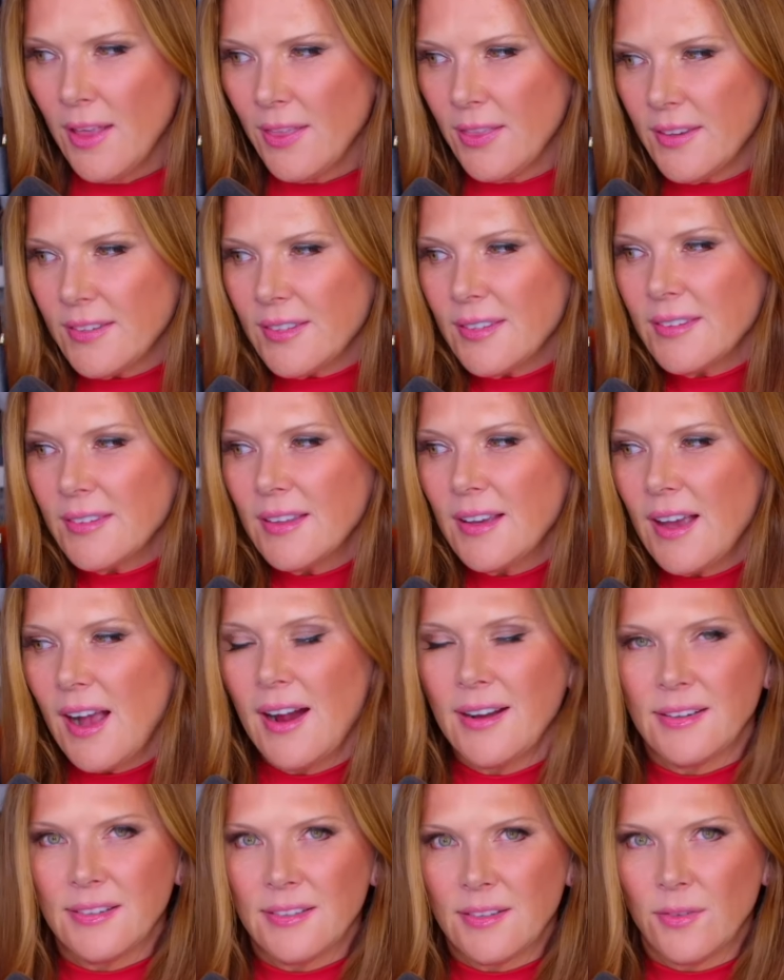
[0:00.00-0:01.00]
this is the
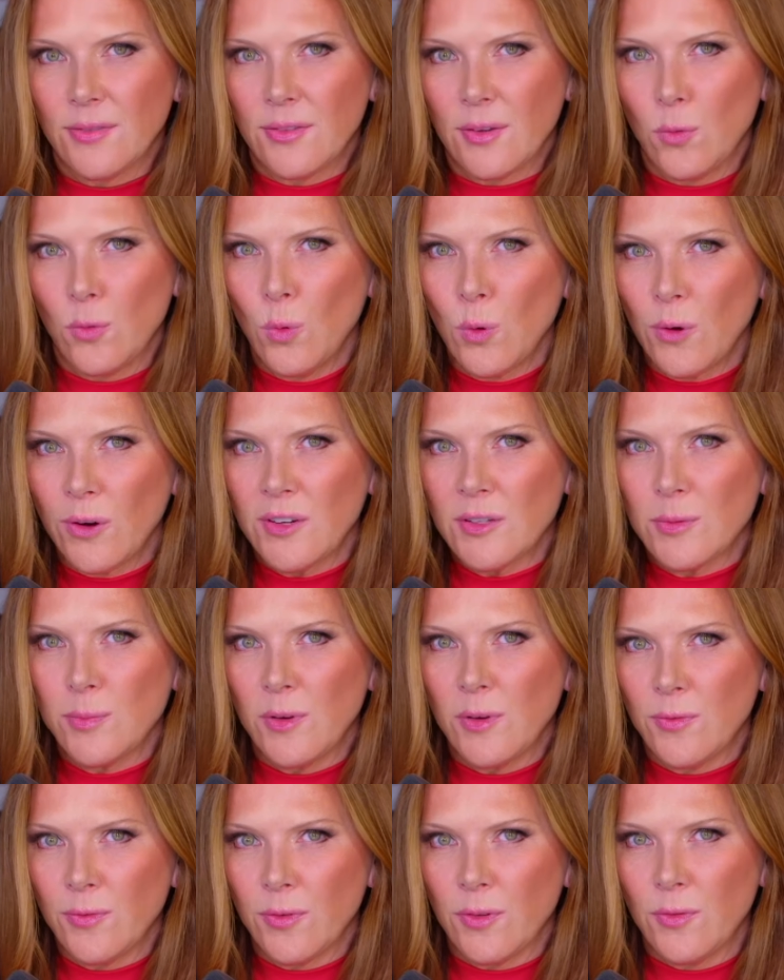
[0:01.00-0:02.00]
kind of stuff that worries
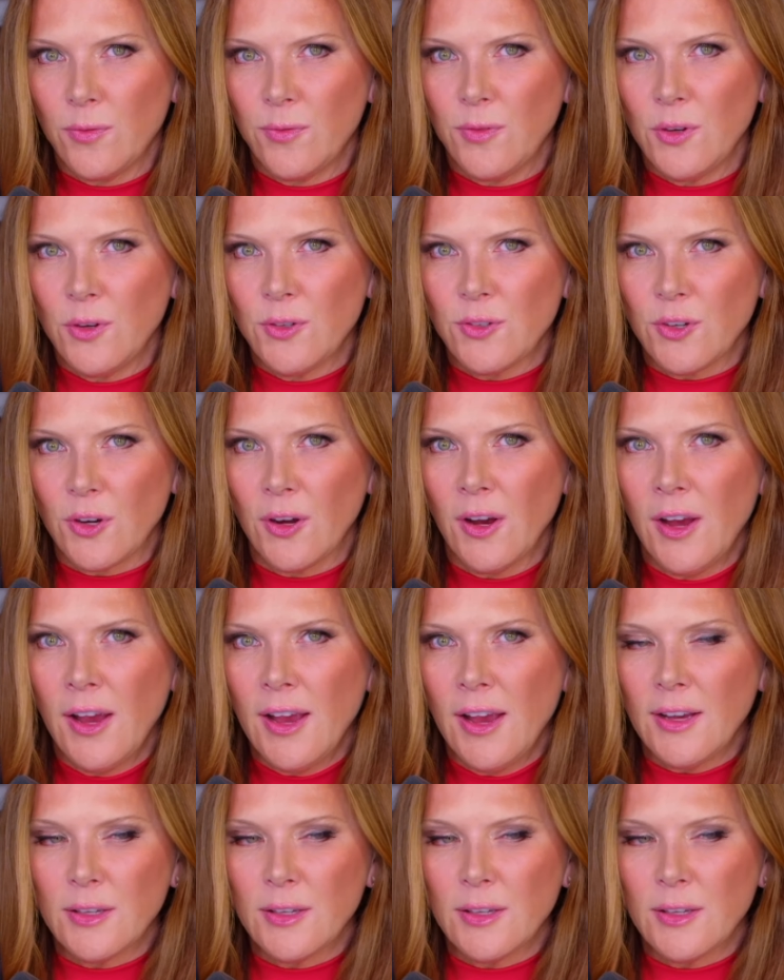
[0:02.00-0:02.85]
me for the future.